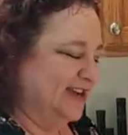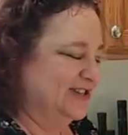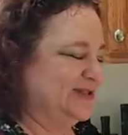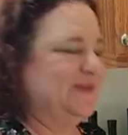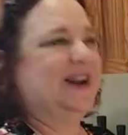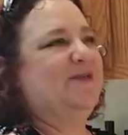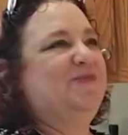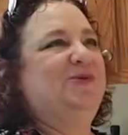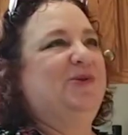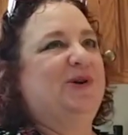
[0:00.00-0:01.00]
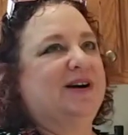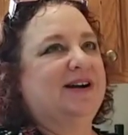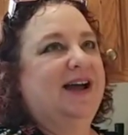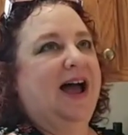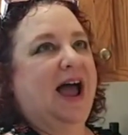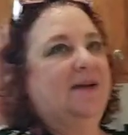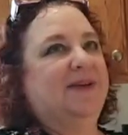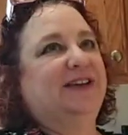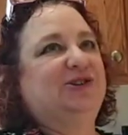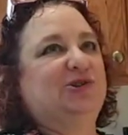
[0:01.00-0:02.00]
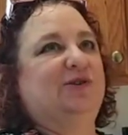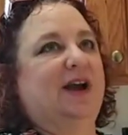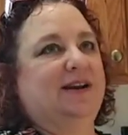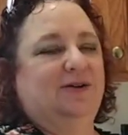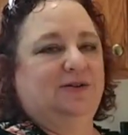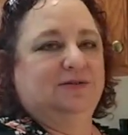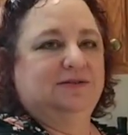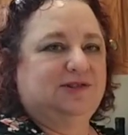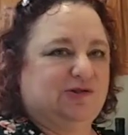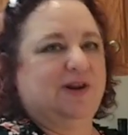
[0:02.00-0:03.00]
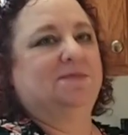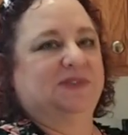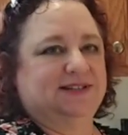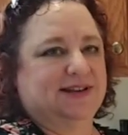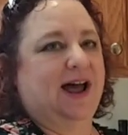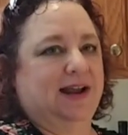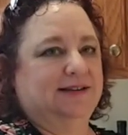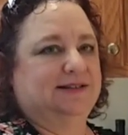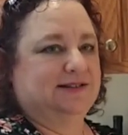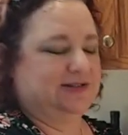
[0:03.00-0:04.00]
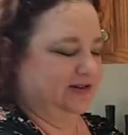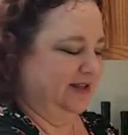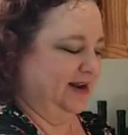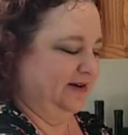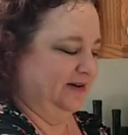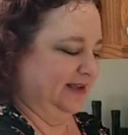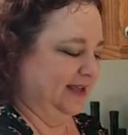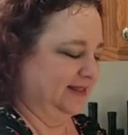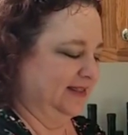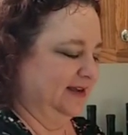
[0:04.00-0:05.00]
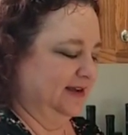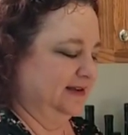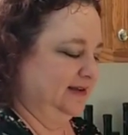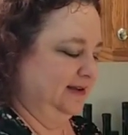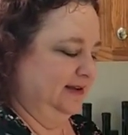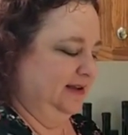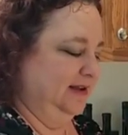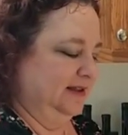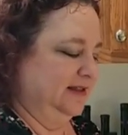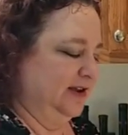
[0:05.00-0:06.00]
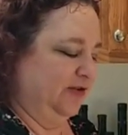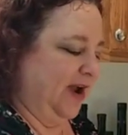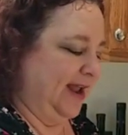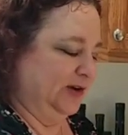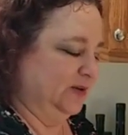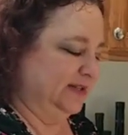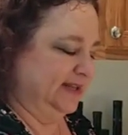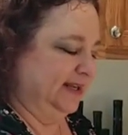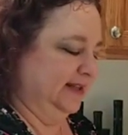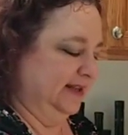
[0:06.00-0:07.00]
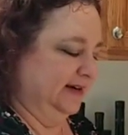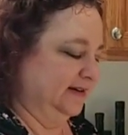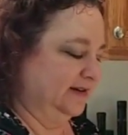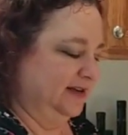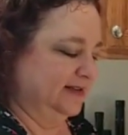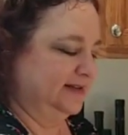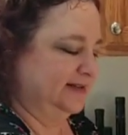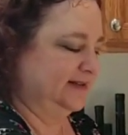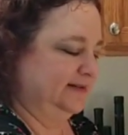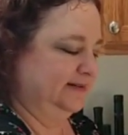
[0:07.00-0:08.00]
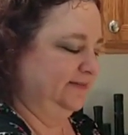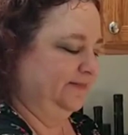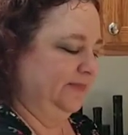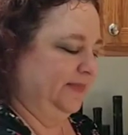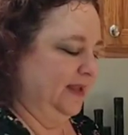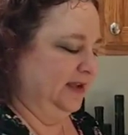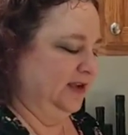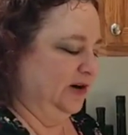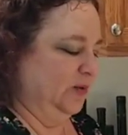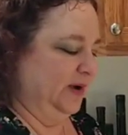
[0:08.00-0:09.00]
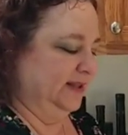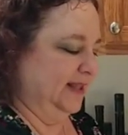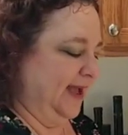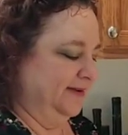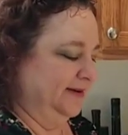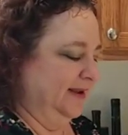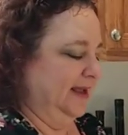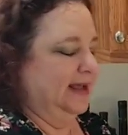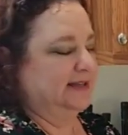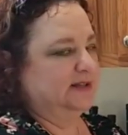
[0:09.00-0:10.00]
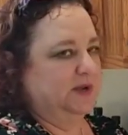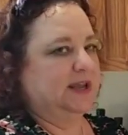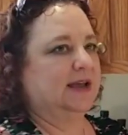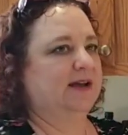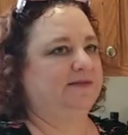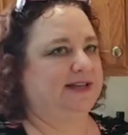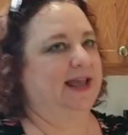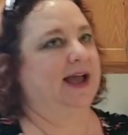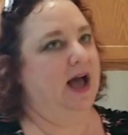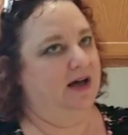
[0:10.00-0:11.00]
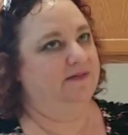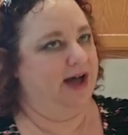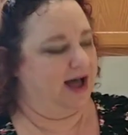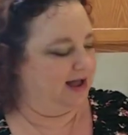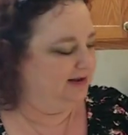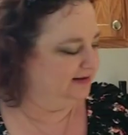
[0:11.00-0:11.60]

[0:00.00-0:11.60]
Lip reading: just, when I pour, I make sure I don't scrape the sides so that I don't get the granules in there, because you don't want that. And speaking of saying halva,